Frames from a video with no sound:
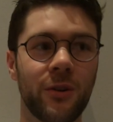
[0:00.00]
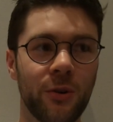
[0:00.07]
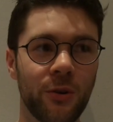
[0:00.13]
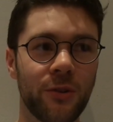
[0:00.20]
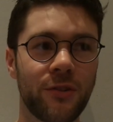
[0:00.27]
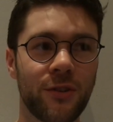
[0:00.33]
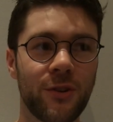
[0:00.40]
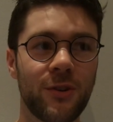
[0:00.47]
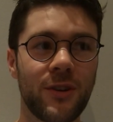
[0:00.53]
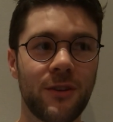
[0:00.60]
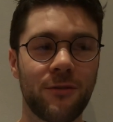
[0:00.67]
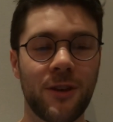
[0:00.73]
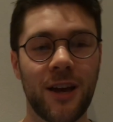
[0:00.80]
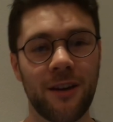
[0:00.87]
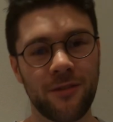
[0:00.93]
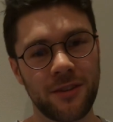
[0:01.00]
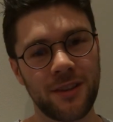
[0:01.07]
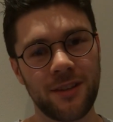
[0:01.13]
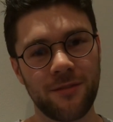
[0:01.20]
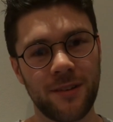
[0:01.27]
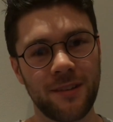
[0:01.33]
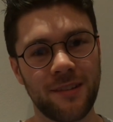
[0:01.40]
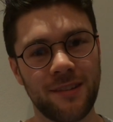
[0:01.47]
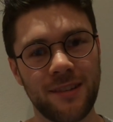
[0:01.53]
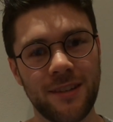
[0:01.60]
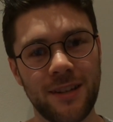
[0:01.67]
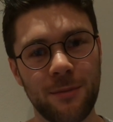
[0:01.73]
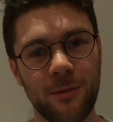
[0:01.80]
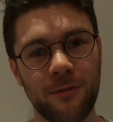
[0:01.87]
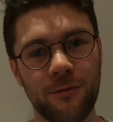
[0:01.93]
Also, if you haven't lived in
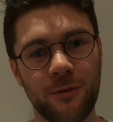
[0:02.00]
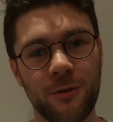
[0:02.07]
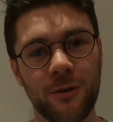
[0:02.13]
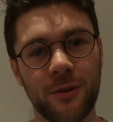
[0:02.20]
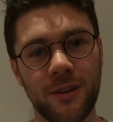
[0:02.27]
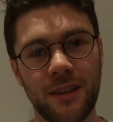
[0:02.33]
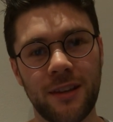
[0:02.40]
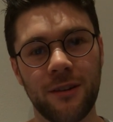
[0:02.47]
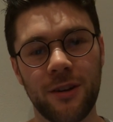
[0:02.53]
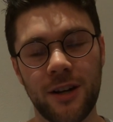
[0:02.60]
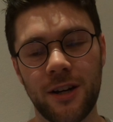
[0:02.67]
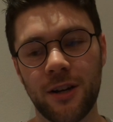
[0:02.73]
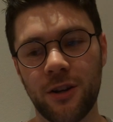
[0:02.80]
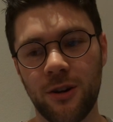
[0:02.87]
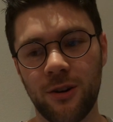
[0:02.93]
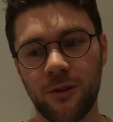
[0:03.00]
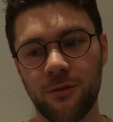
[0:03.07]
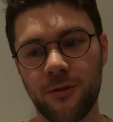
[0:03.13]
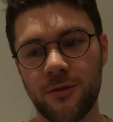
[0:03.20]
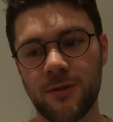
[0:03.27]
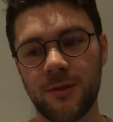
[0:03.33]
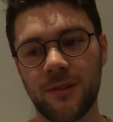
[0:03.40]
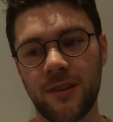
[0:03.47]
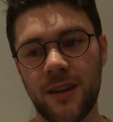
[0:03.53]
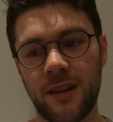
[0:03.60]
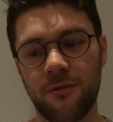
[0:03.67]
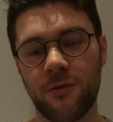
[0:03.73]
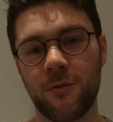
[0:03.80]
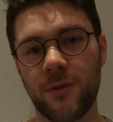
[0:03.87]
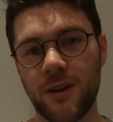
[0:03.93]
Sydney before, there are cockroaches
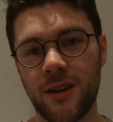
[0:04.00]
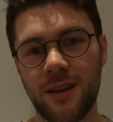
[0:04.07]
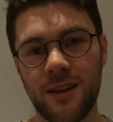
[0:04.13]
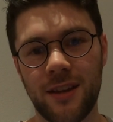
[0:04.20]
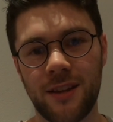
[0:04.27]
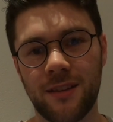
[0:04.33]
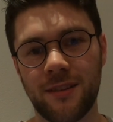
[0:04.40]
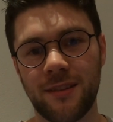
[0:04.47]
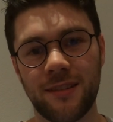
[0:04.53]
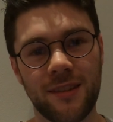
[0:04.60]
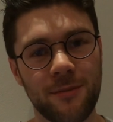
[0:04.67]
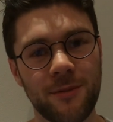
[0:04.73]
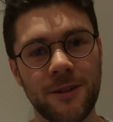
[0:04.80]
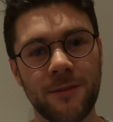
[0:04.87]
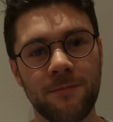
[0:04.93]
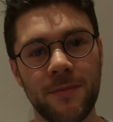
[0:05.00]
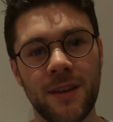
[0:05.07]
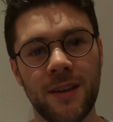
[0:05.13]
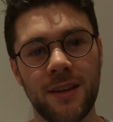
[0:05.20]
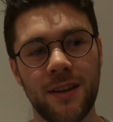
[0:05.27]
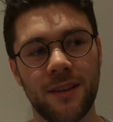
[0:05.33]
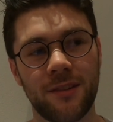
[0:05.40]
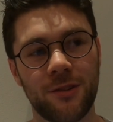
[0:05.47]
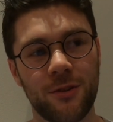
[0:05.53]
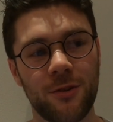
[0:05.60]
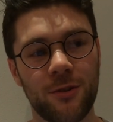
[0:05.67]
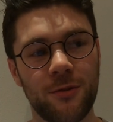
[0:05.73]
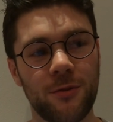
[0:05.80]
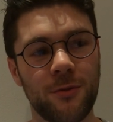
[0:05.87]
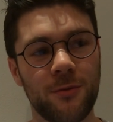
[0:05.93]
everywhere in summer.
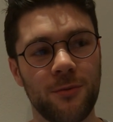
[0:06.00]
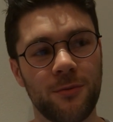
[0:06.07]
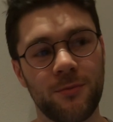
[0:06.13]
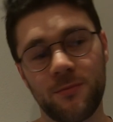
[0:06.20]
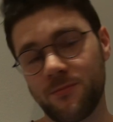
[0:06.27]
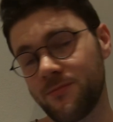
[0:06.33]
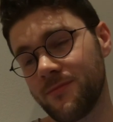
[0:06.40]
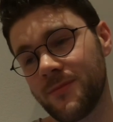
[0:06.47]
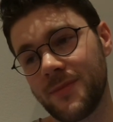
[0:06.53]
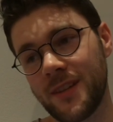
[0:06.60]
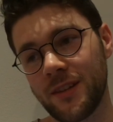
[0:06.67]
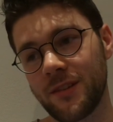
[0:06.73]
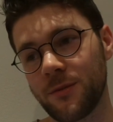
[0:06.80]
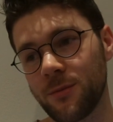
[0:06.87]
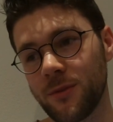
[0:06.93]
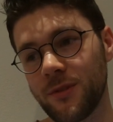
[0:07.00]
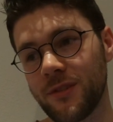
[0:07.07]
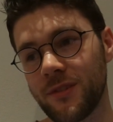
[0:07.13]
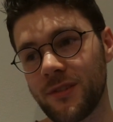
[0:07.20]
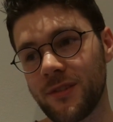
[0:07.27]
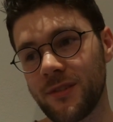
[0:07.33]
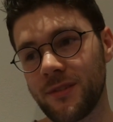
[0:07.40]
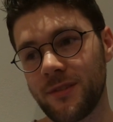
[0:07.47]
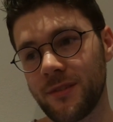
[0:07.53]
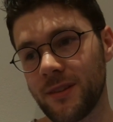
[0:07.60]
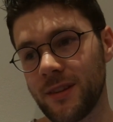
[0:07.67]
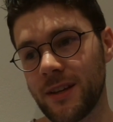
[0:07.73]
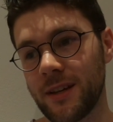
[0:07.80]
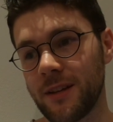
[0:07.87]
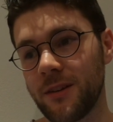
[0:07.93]
So this was
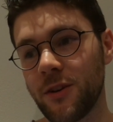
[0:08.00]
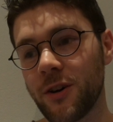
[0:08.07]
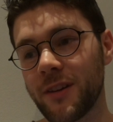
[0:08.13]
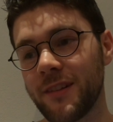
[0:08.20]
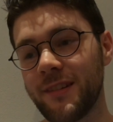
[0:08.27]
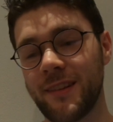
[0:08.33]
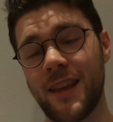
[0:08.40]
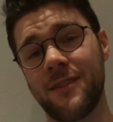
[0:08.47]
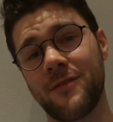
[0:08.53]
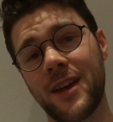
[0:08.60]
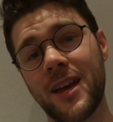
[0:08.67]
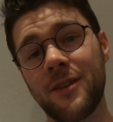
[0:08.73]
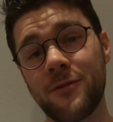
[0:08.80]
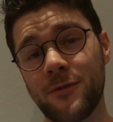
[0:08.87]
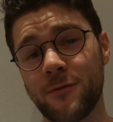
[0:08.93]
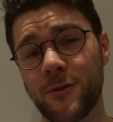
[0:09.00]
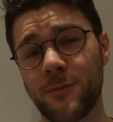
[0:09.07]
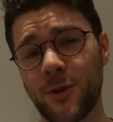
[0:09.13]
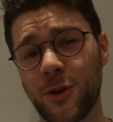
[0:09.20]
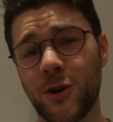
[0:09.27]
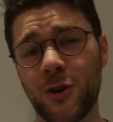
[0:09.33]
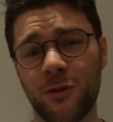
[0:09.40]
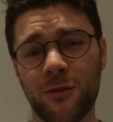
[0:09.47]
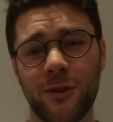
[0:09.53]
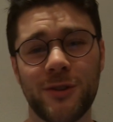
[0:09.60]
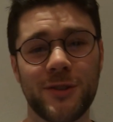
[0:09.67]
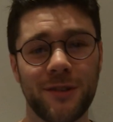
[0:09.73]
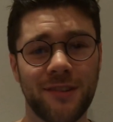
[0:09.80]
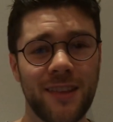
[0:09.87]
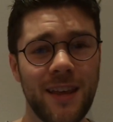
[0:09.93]
not a safe haven from the
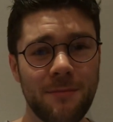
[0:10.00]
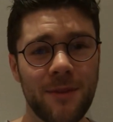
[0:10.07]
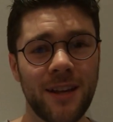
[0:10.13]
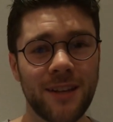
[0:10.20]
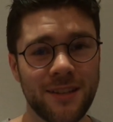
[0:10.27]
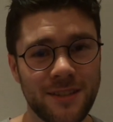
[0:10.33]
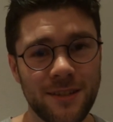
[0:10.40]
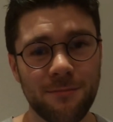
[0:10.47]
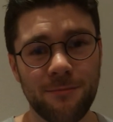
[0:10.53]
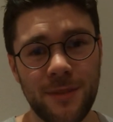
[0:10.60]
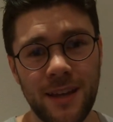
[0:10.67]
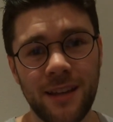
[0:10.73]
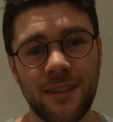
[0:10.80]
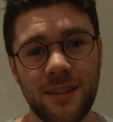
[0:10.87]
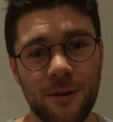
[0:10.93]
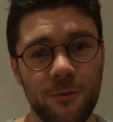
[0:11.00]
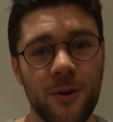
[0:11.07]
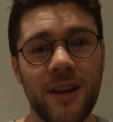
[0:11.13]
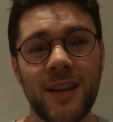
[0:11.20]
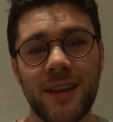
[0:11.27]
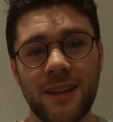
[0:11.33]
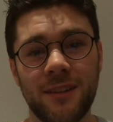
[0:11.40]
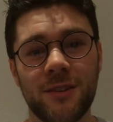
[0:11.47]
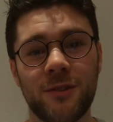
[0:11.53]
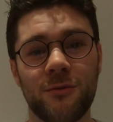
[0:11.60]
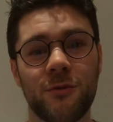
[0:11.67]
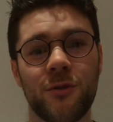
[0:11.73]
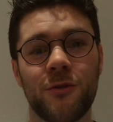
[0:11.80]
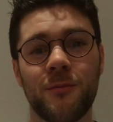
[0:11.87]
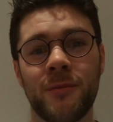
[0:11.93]
cockroaches. They managed to make their way into the
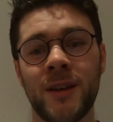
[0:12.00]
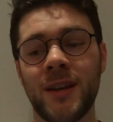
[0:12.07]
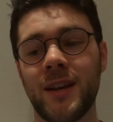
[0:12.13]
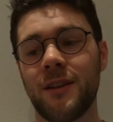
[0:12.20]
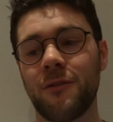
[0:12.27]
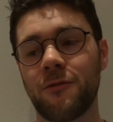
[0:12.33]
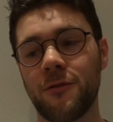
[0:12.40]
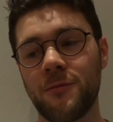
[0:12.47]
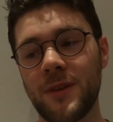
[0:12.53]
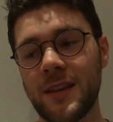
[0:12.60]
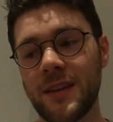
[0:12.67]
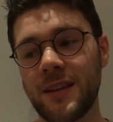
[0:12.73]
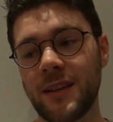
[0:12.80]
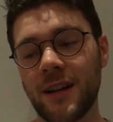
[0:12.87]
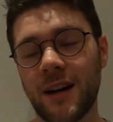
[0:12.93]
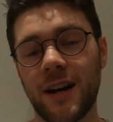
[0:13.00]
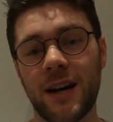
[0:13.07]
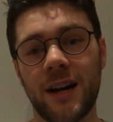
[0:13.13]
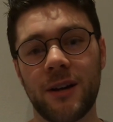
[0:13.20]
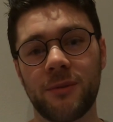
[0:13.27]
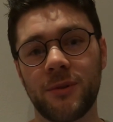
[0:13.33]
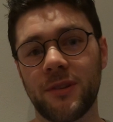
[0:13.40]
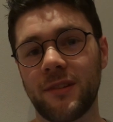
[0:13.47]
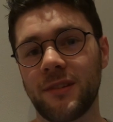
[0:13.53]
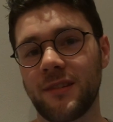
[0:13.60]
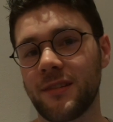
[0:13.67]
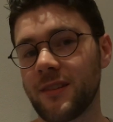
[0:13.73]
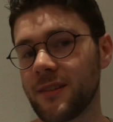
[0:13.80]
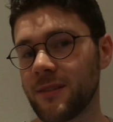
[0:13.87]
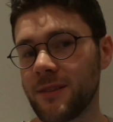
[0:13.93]
room. For me, I
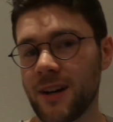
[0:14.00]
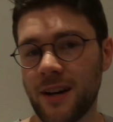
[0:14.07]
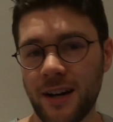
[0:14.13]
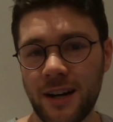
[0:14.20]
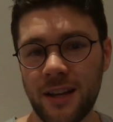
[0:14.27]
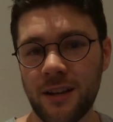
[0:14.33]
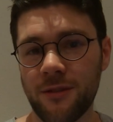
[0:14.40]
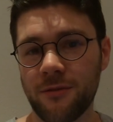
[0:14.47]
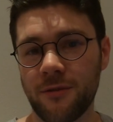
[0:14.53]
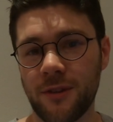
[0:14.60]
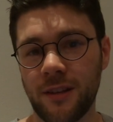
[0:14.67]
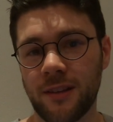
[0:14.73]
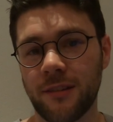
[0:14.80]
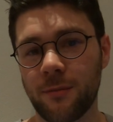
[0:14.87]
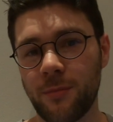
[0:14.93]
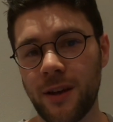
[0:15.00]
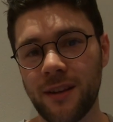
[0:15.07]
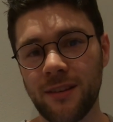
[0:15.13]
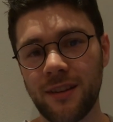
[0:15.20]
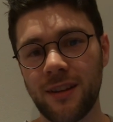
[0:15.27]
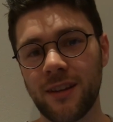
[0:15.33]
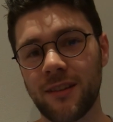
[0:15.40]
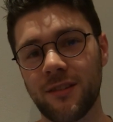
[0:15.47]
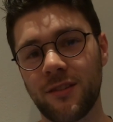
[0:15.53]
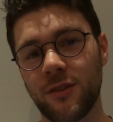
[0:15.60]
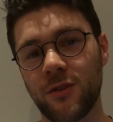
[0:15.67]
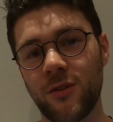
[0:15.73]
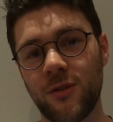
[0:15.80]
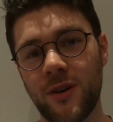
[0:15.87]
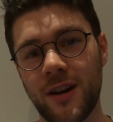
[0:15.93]
was kind of expecting it,
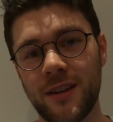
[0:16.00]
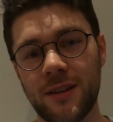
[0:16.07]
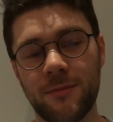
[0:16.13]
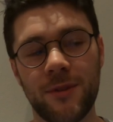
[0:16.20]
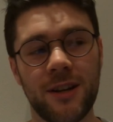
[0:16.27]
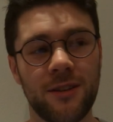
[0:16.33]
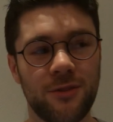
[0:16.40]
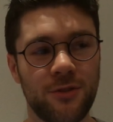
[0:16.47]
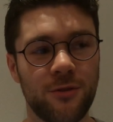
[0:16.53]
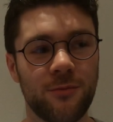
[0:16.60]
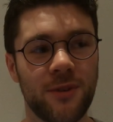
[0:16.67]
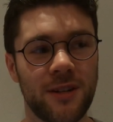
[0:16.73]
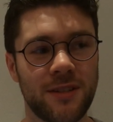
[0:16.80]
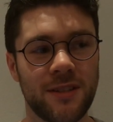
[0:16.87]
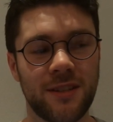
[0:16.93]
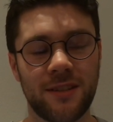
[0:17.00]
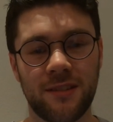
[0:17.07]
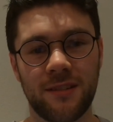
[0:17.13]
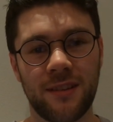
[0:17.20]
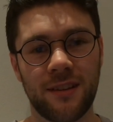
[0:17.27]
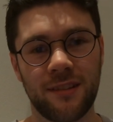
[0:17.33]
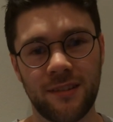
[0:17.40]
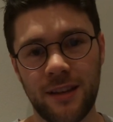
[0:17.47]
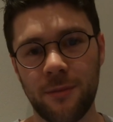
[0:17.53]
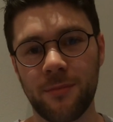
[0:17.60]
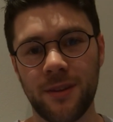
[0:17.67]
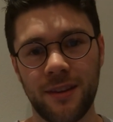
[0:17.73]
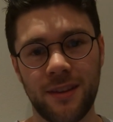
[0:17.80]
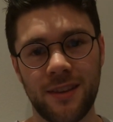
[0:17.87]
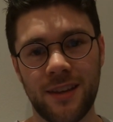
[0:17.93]
so I didn't mind too much. I just
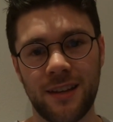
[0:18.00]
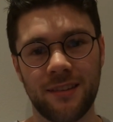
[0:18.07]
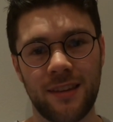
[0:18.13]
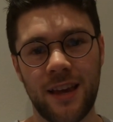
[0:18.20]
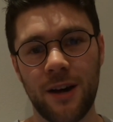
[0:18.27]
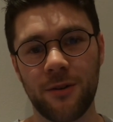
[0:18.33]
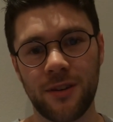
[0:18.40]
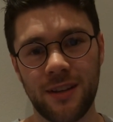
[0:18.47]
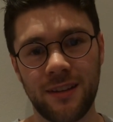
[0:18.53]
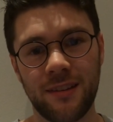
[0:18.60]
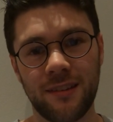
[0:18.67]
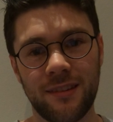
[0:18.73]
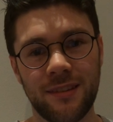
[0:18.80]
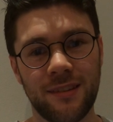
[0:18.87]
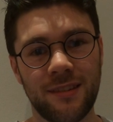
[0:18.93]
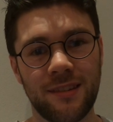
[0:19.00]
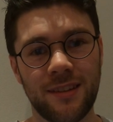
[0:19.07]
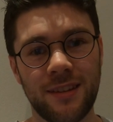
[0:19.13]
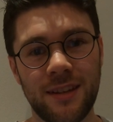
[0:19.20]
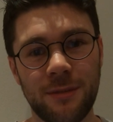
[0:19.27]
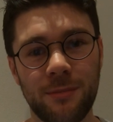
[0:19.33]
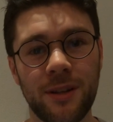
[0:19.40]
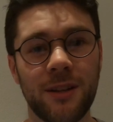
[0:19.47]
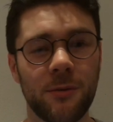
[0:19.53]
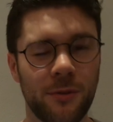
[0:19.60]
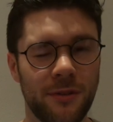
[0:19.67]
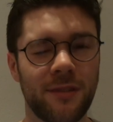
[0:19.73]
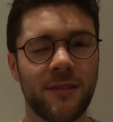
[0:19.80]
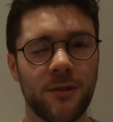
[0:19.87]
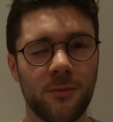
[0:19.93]
accepted that that's how it is in Sydney, but it
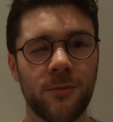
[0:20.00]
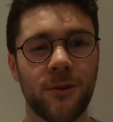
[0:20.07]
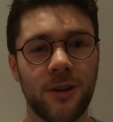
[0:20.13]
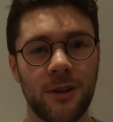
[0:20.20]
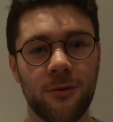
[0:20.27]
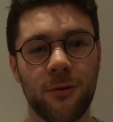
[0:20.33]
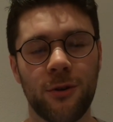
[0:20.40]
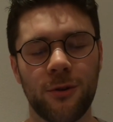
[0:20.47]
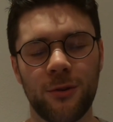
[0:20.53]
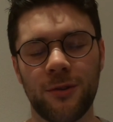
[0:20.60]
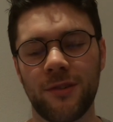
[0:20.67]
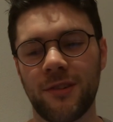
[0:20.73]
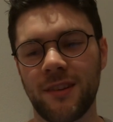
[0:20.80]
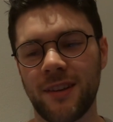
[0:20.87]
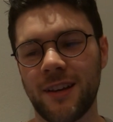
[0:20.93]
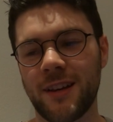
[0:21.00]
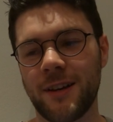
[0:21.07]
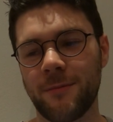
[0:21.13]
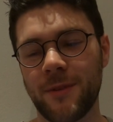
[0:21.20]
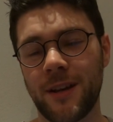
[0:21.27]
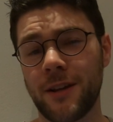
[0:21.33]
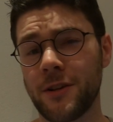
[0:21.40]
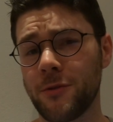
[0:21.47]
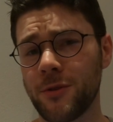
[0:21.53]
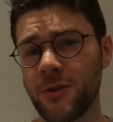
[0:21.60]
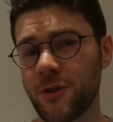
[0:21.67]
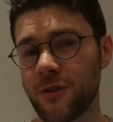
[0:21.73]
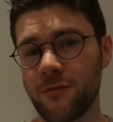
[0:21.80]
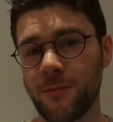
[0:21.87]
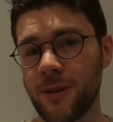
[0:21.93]
was still pretty gross. And I know a
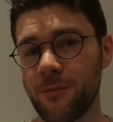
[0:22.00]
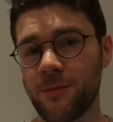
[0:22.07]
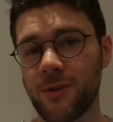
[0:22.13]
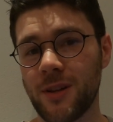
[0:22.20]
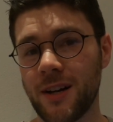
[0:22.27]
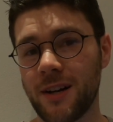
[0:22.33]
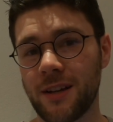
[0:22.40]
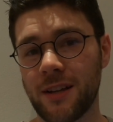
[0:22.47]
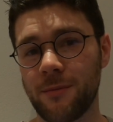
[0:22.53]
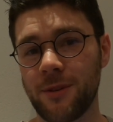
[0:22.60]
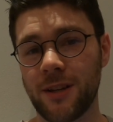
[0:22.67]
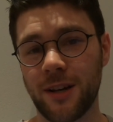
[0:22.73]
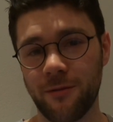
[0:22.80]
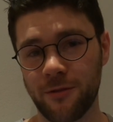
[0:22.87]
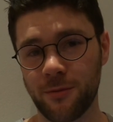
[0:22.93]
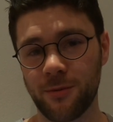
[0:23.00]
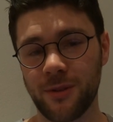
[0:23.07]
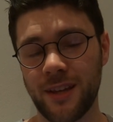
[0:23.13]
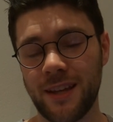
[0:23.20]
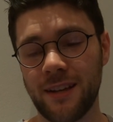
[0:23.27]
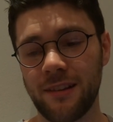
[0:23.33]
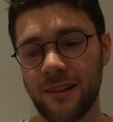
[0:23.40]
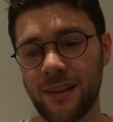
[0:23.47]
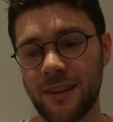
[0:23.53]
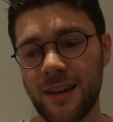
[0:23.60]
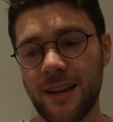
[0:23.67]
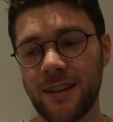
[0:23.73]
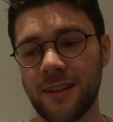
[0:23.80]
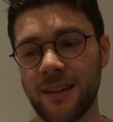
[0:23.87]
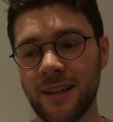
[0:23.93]
lot of people aren't going to be comfortable handling
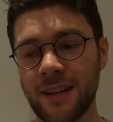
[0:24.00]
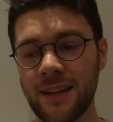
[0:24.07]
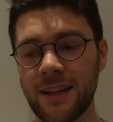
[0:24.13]
that.